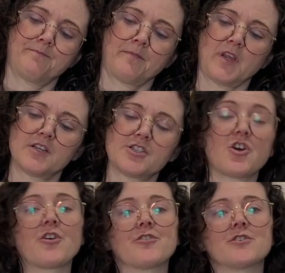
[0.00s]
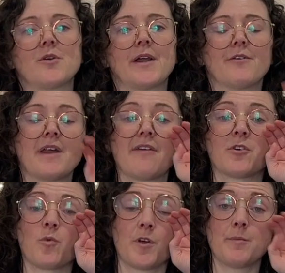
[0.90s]
starter, so I don't have to
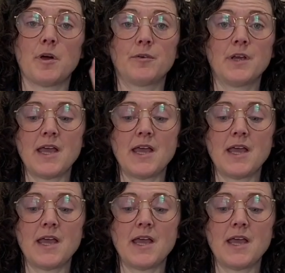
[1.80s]
worry about